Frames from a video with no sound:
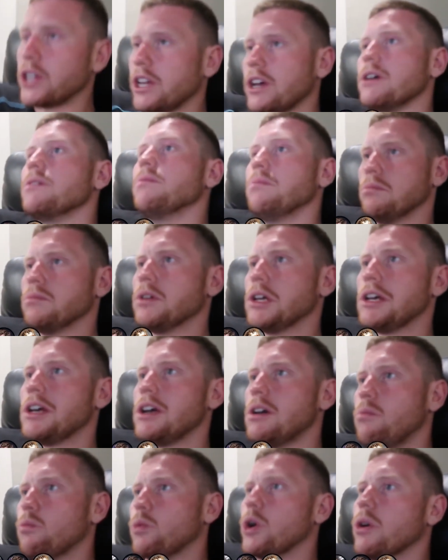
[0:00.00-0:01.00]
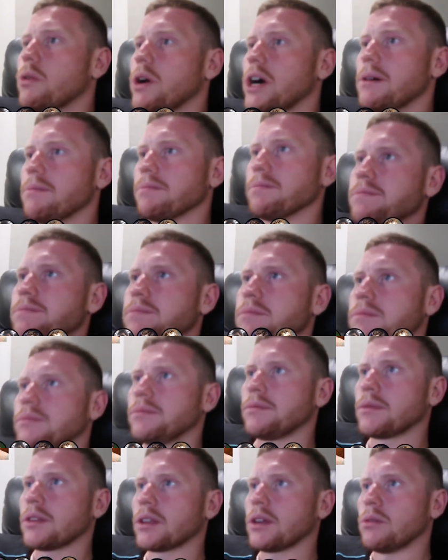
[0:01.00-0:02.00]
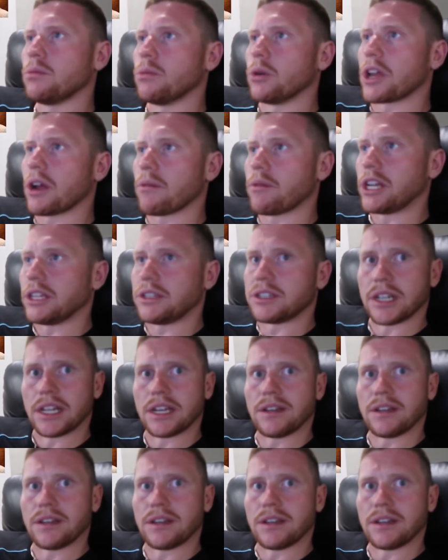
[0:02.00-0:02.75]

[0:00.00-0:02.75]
video, we'll, um, we'll get ready to